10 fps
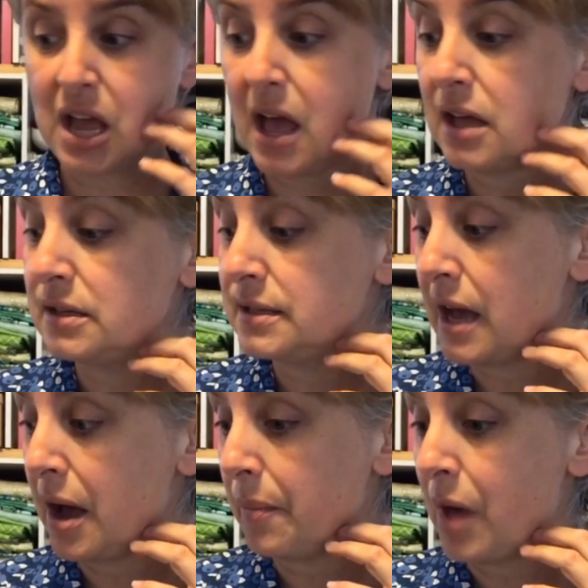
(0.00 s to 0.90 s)
and
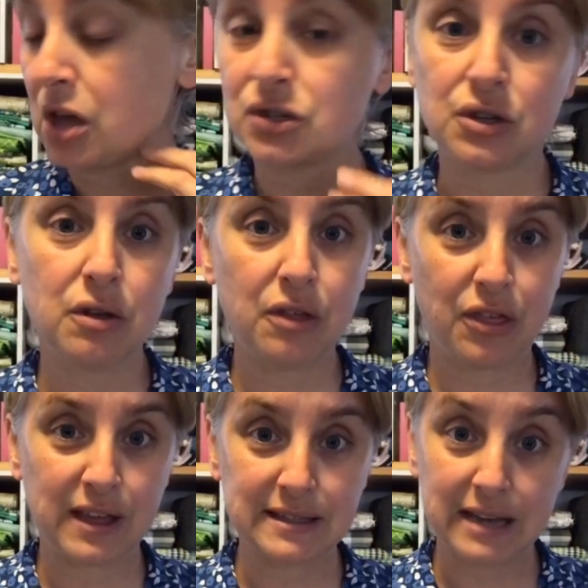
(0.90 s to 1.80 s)
I'll show you the
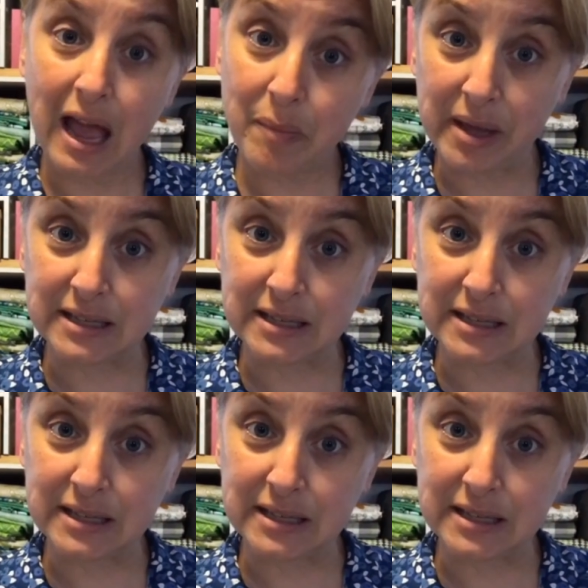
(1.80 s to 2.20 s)
things that I picked